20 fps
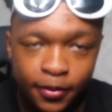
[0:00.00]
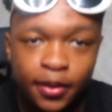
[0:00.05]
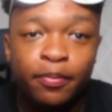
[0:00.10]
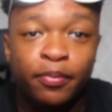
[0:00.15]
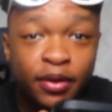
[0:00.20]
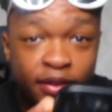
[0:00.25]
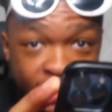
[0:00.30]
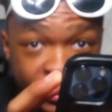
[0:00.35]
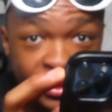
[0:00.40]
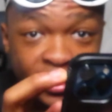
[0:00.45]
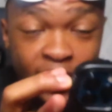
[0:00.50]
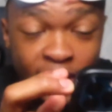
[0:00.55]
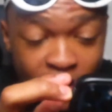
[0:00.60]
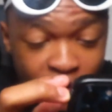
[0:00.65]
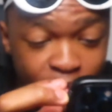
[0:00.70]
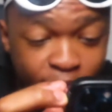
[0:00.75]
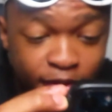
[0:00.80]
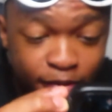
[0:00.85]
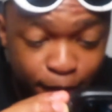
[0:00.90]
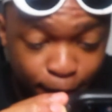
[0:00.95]
Press the third
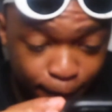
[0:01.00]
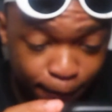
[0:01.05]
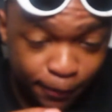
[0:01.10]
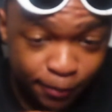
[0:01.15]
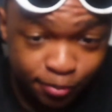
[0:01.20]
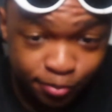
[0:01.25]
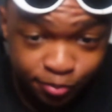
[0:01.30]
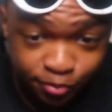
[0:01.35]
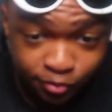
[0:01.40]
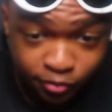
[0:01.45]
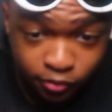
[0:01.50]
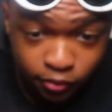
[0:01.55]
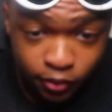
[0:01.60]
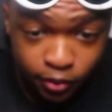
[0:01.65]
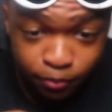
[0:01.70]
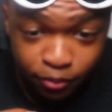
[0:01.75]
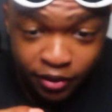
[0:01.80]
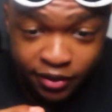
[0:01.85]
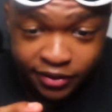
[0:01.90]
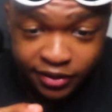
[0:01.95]
one.
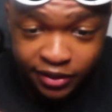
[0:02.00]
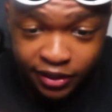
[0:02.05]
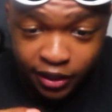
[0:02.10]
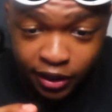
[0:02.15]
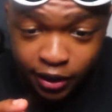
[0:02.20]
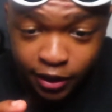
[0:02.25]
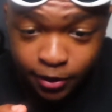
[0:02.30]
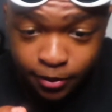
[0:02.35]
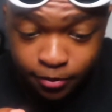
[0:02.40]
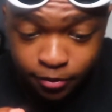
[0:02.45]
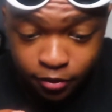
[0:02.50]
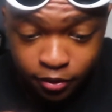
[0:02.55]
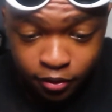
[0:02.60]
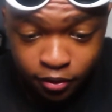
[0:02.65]
Press done.